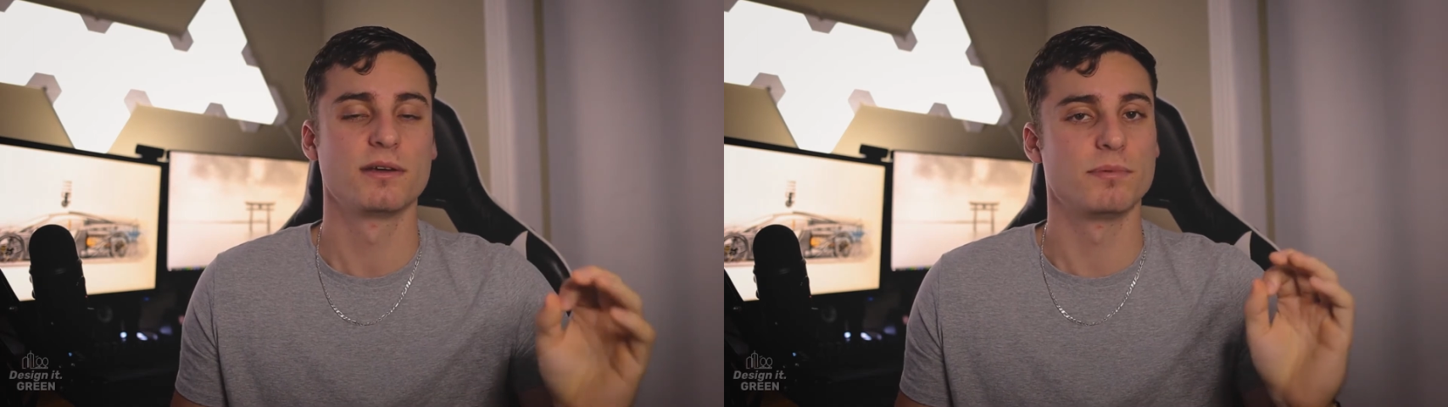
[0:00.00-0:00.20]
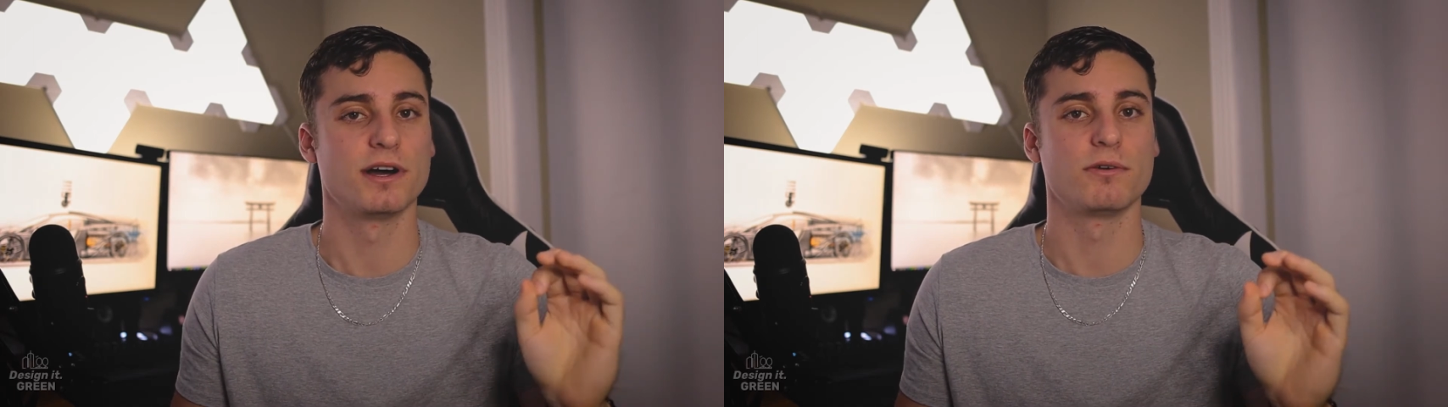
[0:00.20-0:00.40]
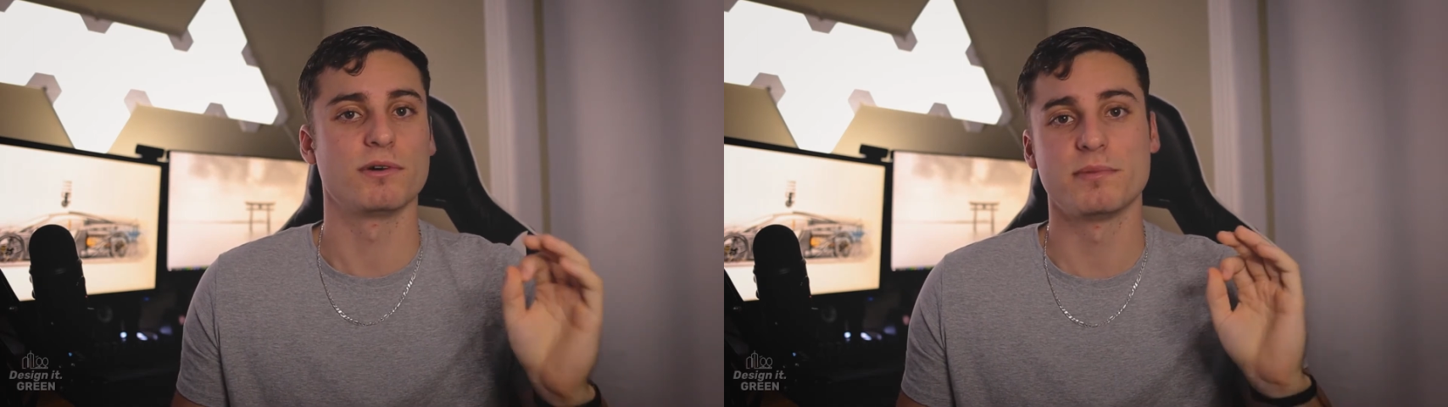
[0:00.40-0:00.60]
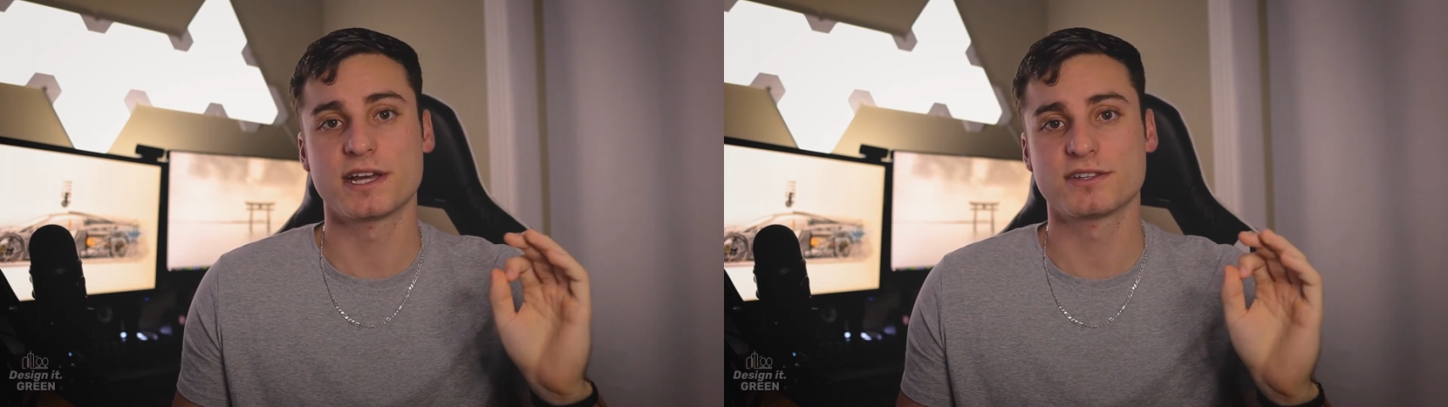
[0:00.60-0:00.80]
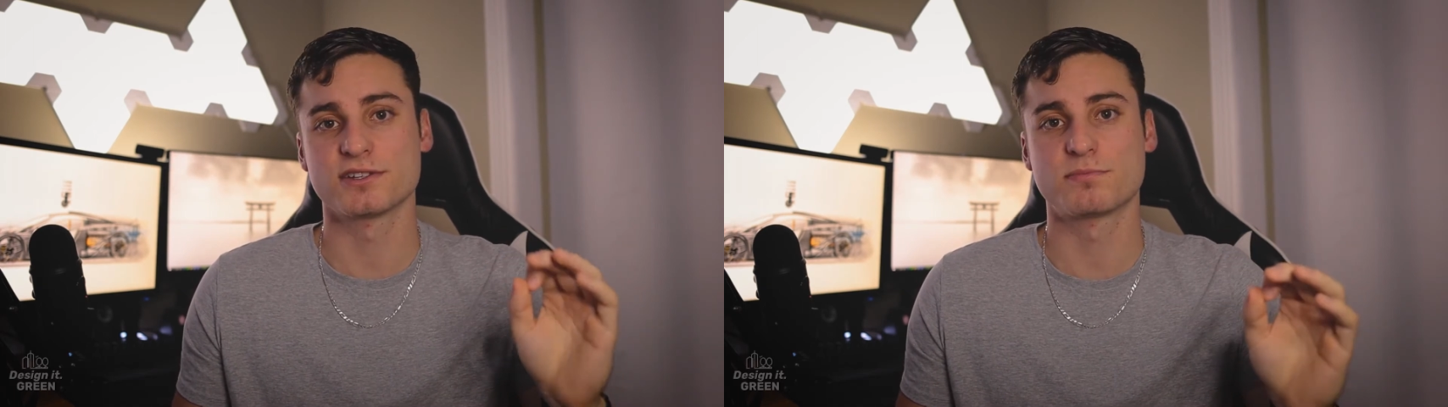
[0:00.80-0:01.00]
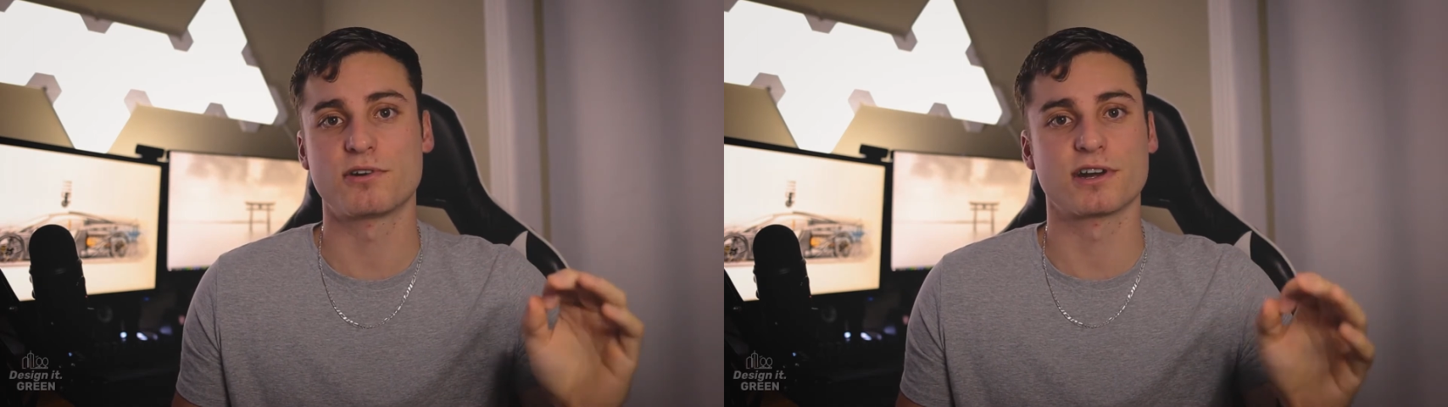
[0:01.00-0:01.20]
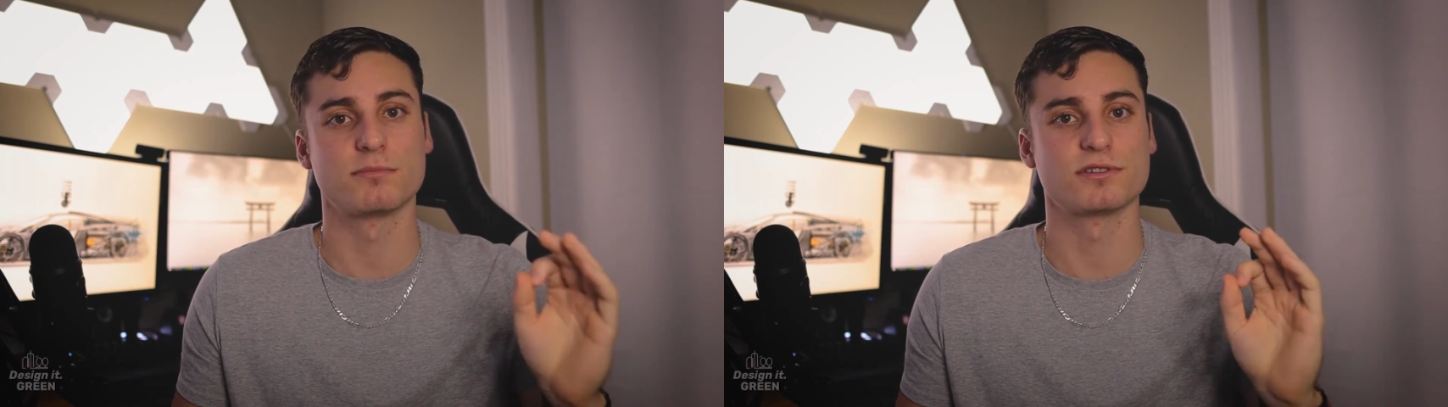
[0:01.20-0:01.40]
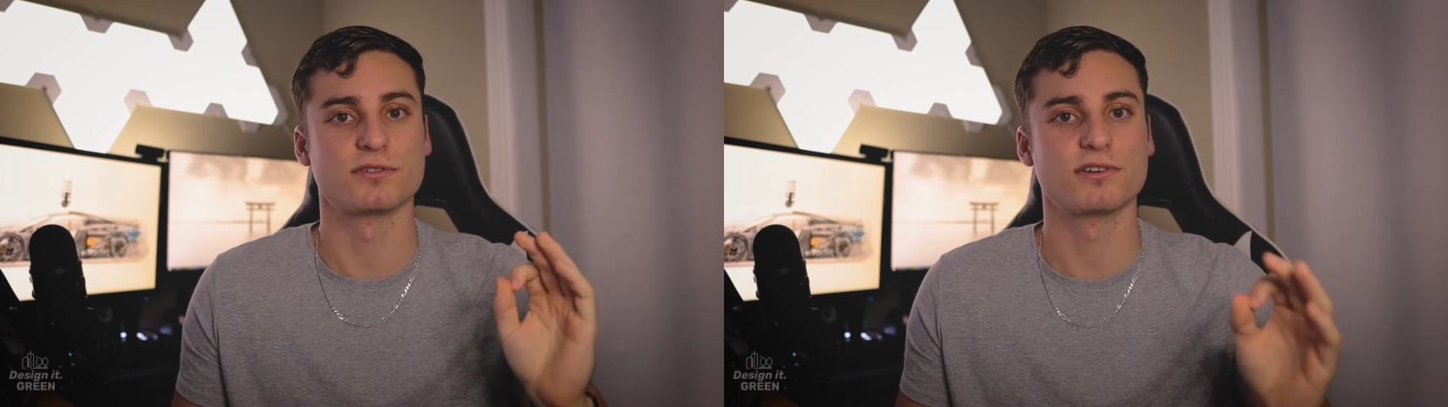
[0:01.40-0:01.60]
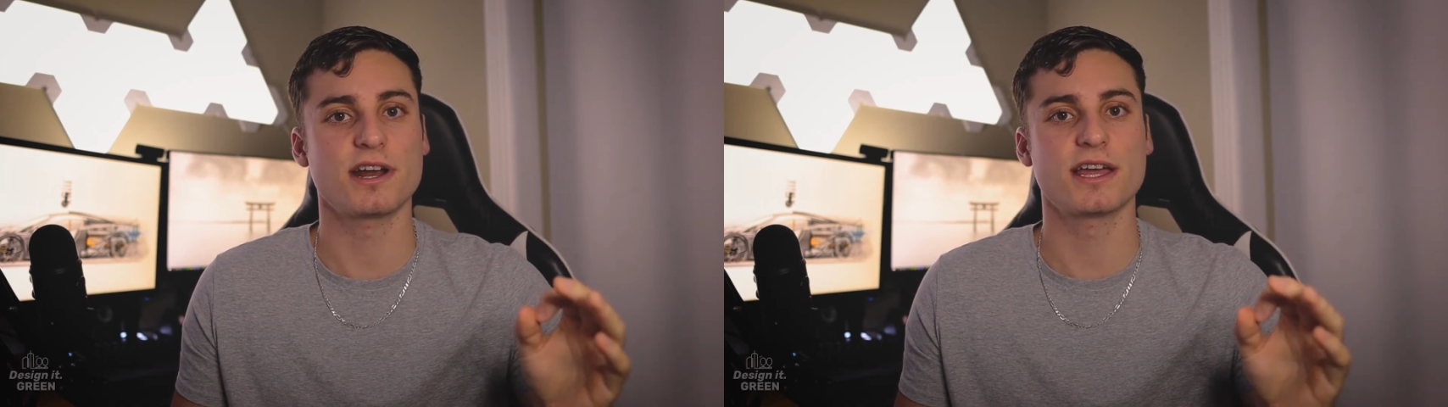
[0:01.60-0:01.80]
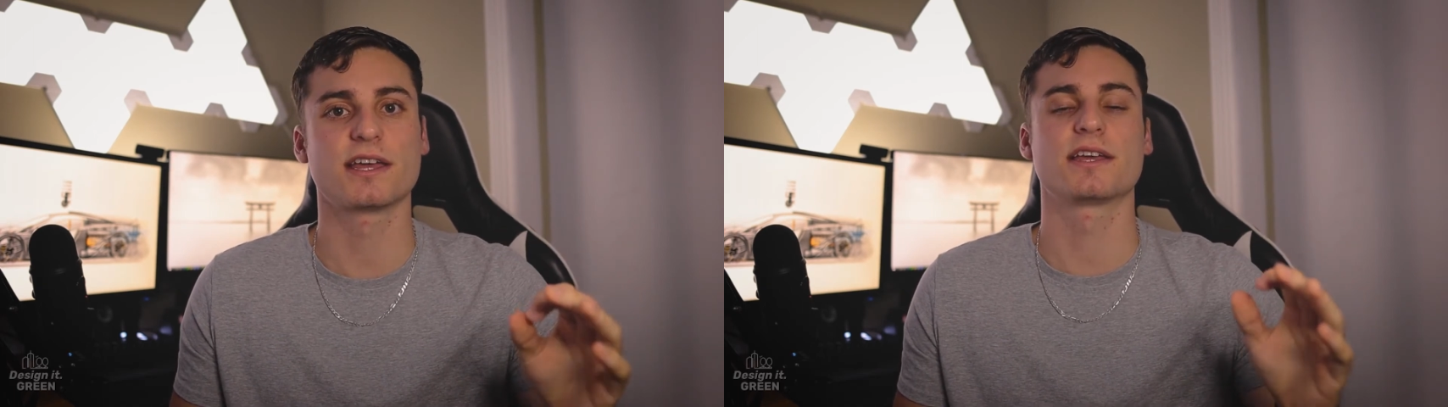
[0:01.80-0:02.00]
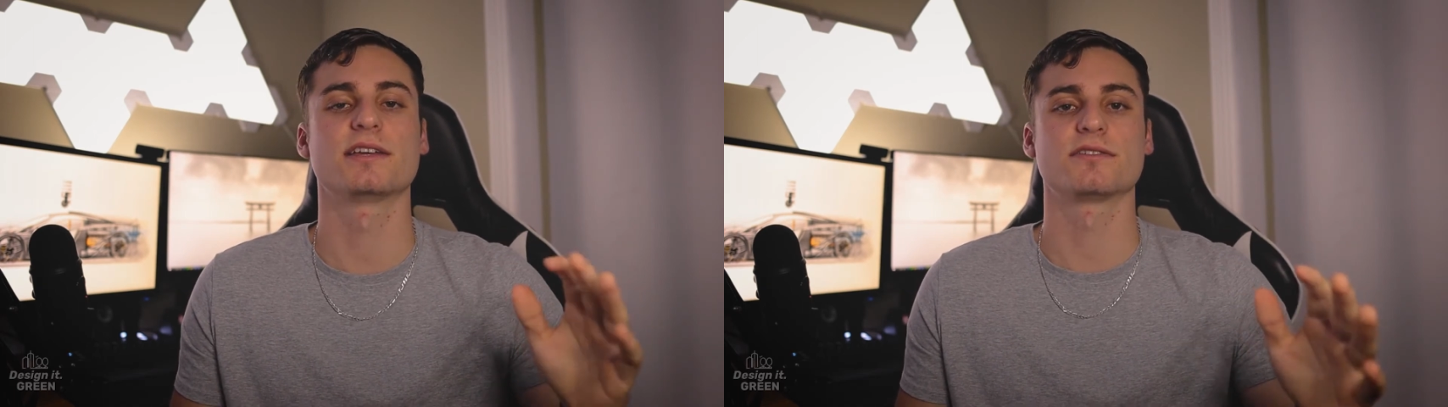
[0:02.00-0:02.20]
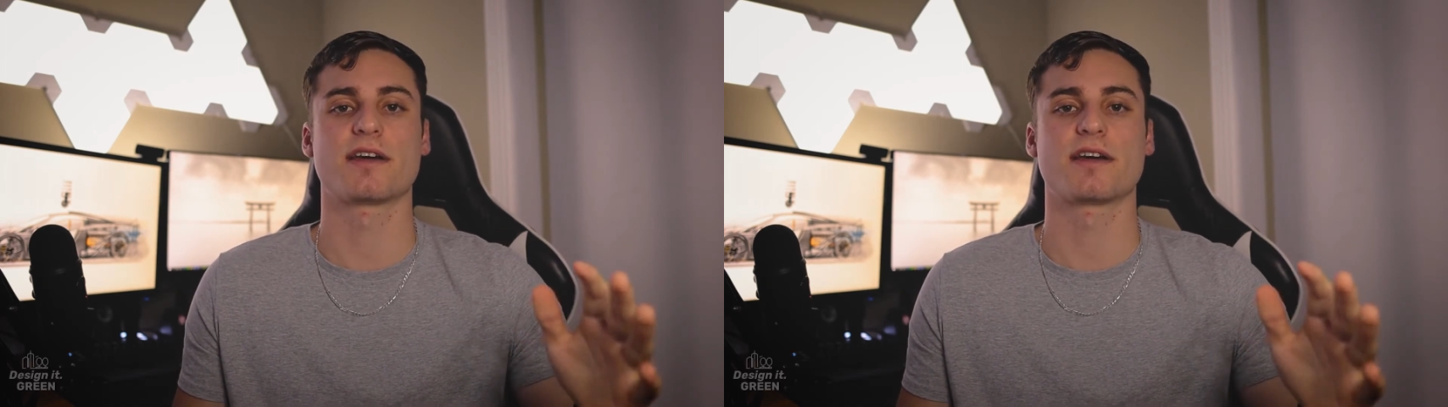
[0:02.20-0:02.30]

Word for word: but what makes this program so great is